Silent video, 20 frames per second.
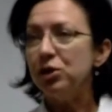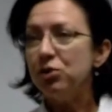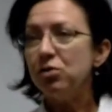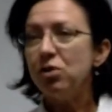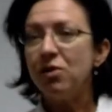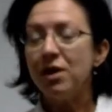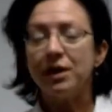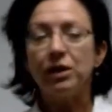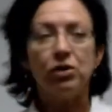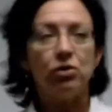when
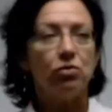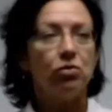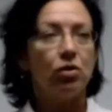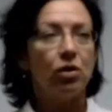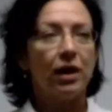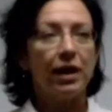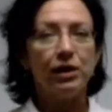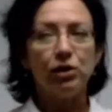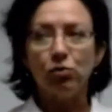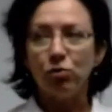you go on
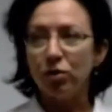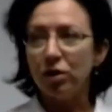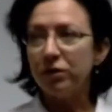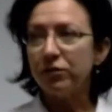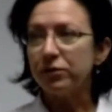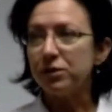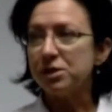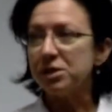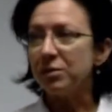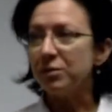Google and you
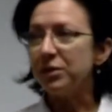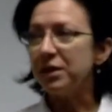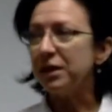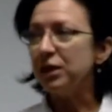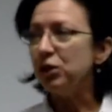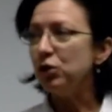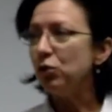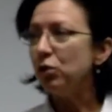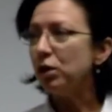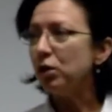look for
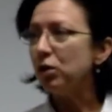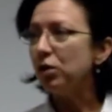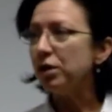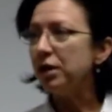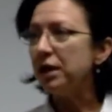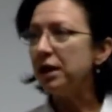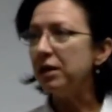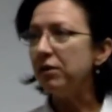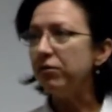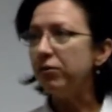something, you're
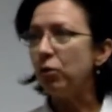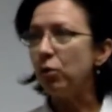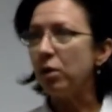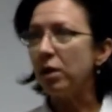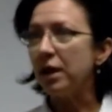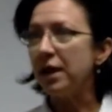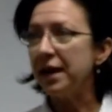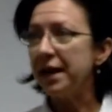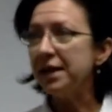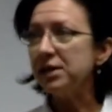looking
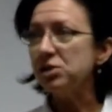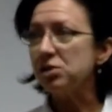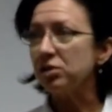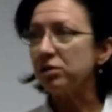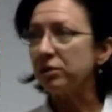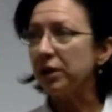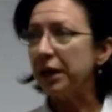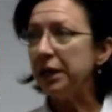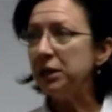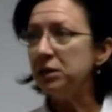for an
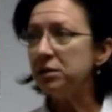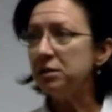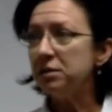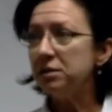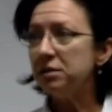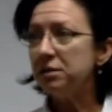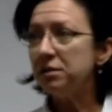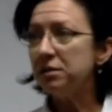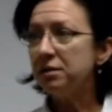answer, right?